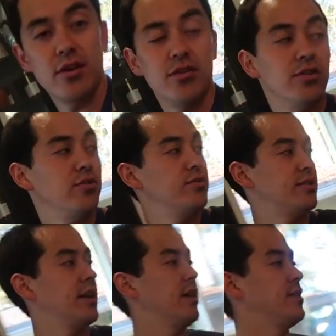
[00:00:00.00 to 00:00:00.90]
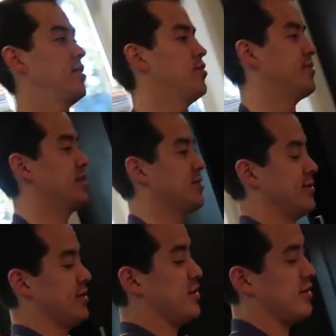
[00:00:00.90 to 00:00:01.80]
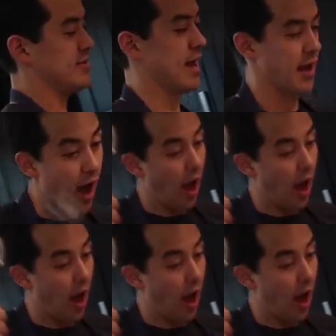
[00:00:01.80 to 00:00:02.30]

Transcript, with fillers: No, you said you missed me, so I was like.